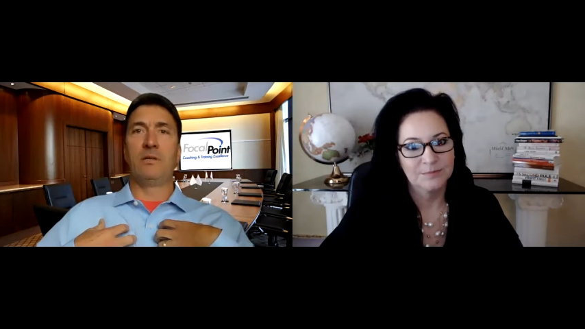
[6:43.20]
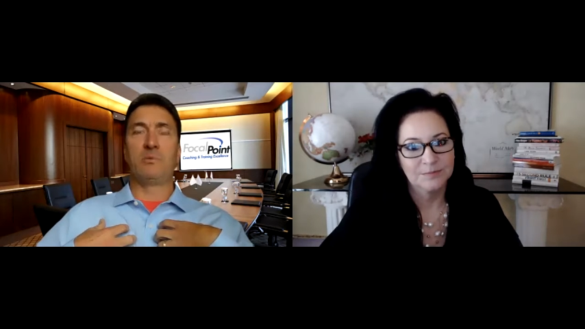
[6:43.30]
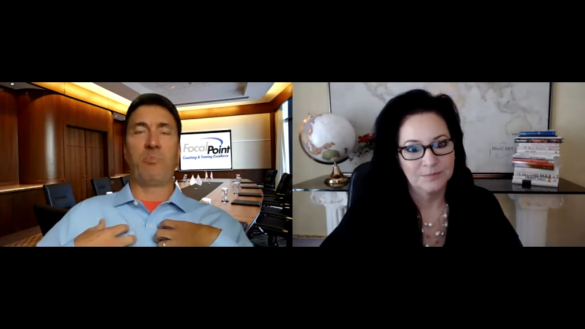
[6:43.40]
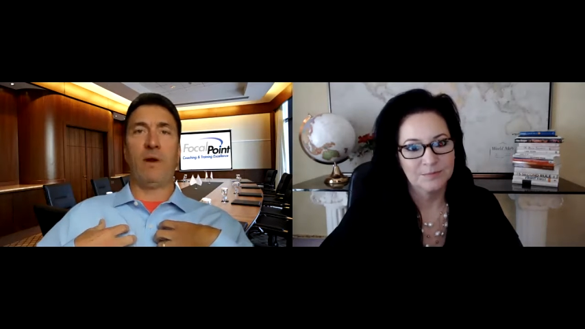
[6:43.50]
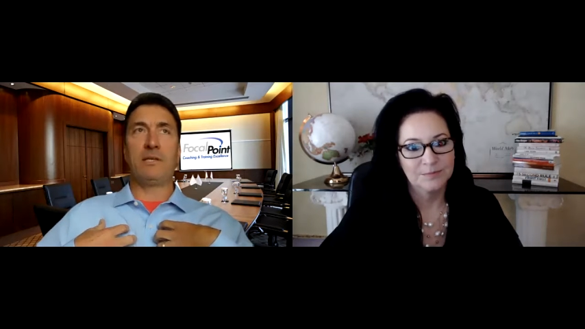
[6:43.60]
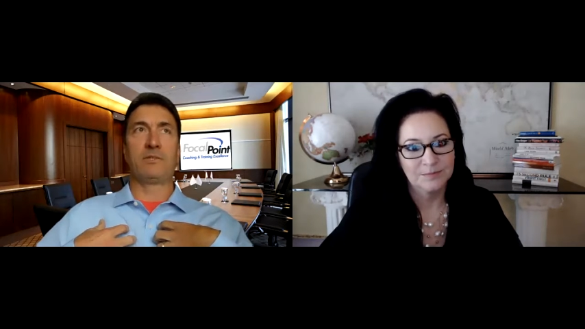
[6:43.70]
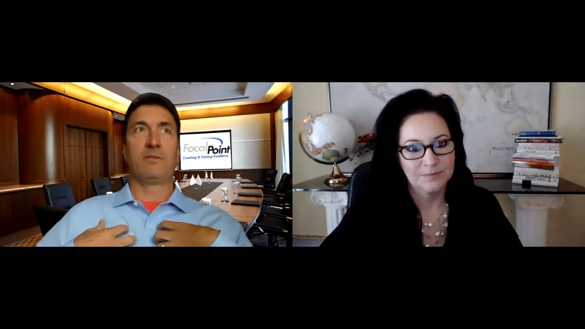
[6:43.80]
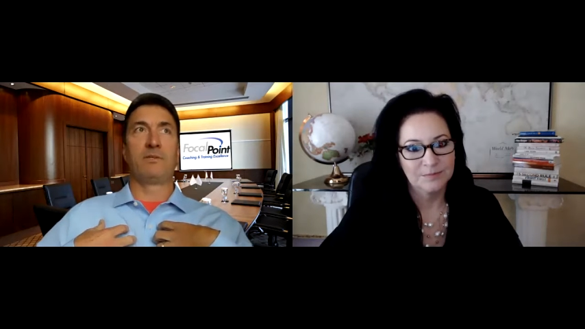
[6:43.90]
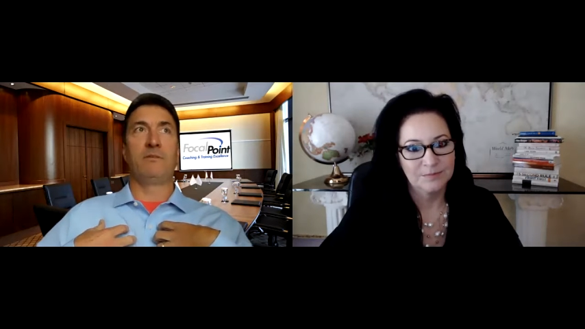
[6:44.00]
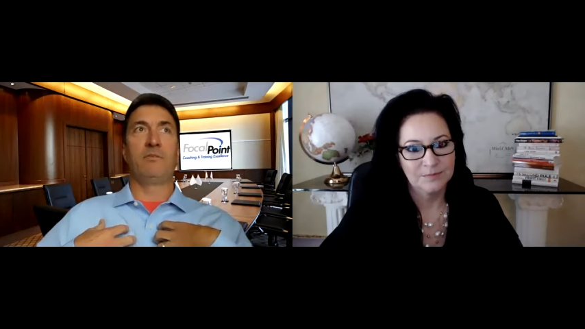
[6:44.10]
Speaker 1: is
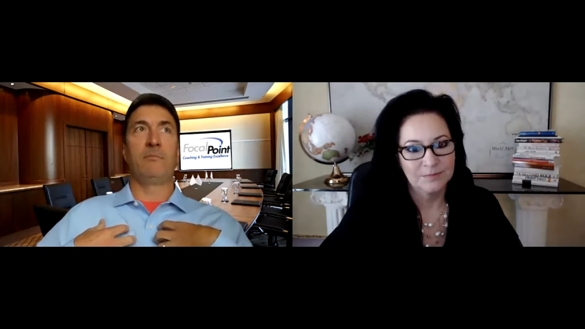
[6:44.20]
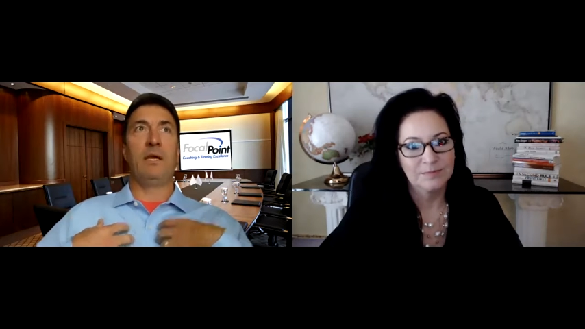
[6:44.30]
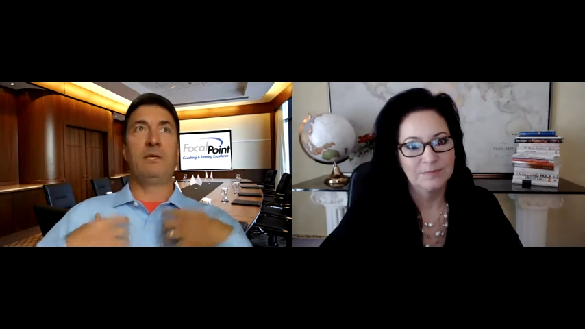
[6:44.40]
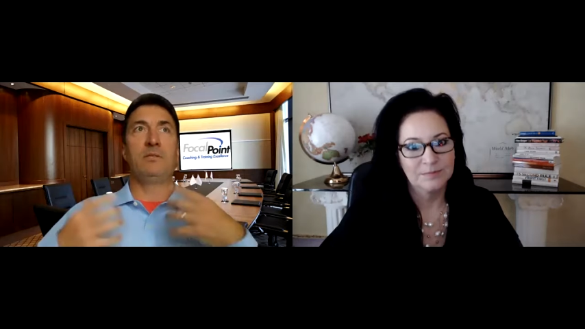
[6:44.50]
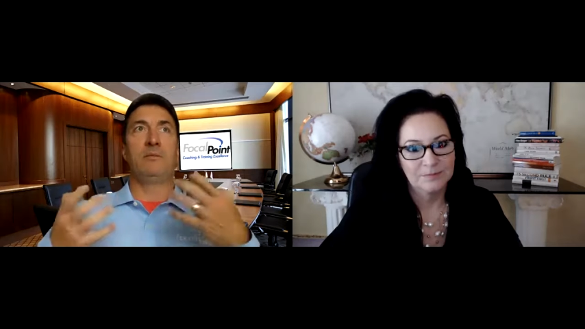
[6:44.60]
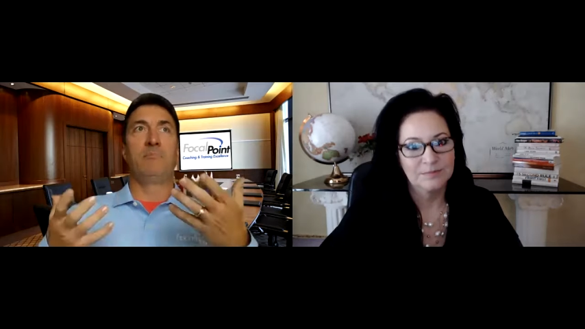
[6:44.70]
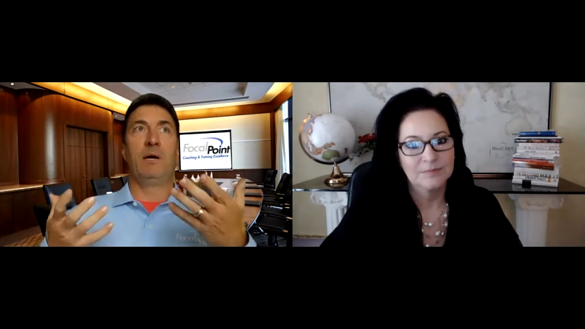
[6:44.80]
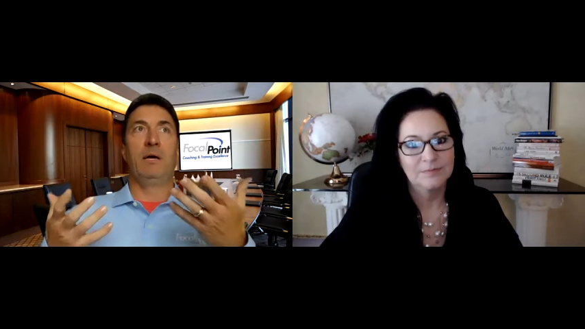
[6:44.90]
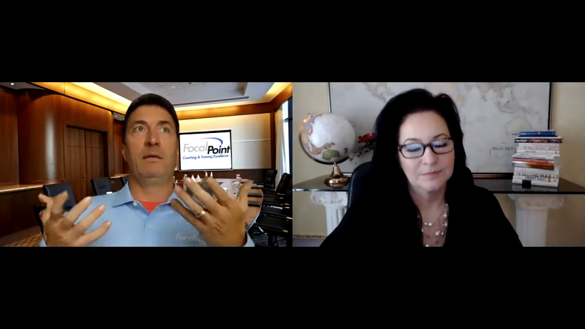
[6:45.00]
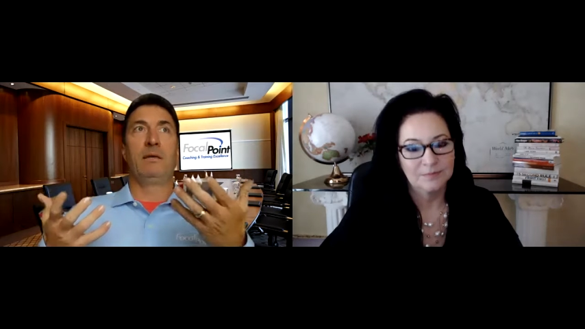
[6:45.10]
priceless information,
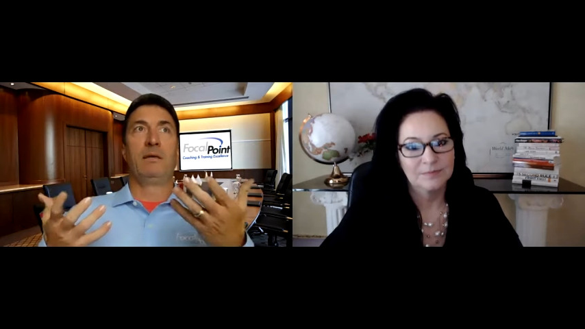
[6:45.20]
but